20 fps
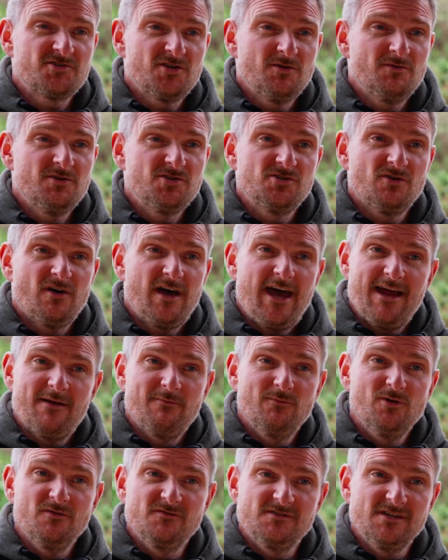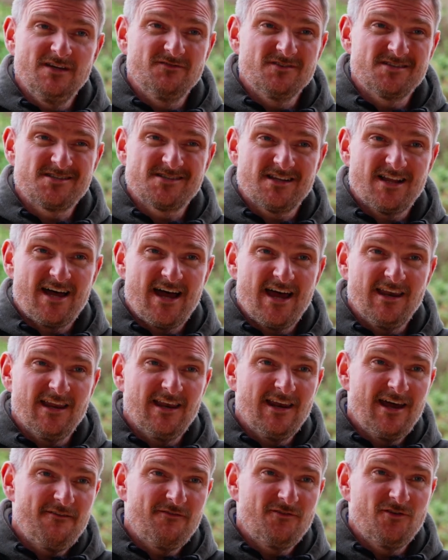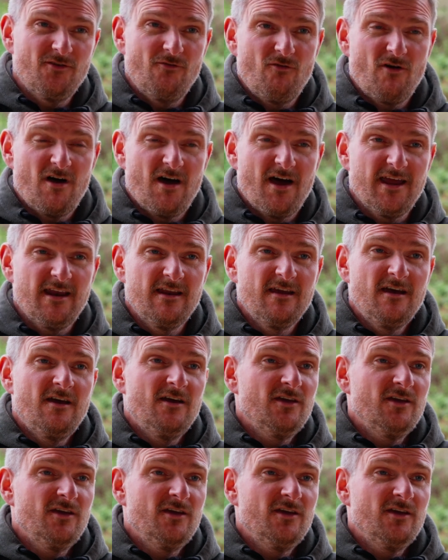soon as your head moves even slightly left and right,